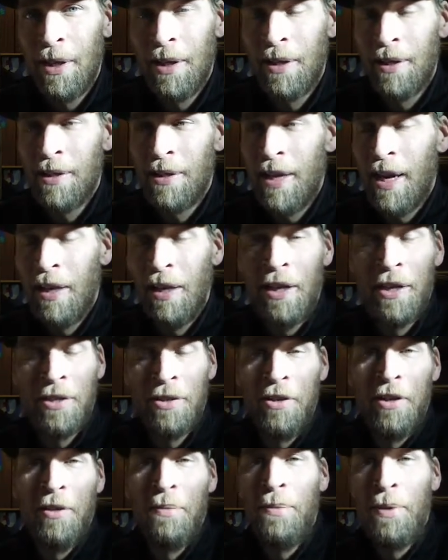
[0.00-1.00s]
because that
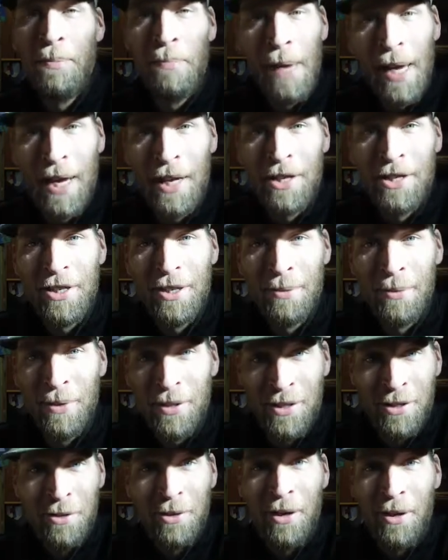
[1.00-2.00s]
luster can be matched
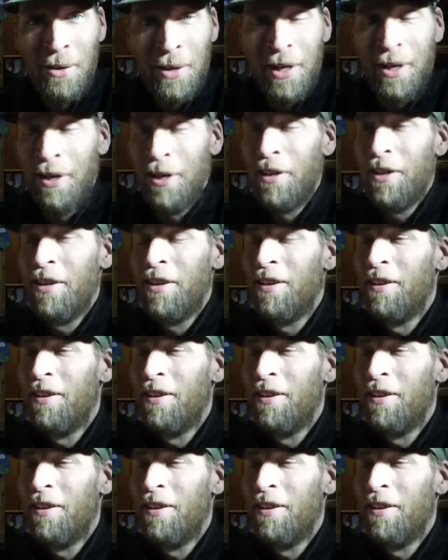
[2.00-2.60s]
with zirconia.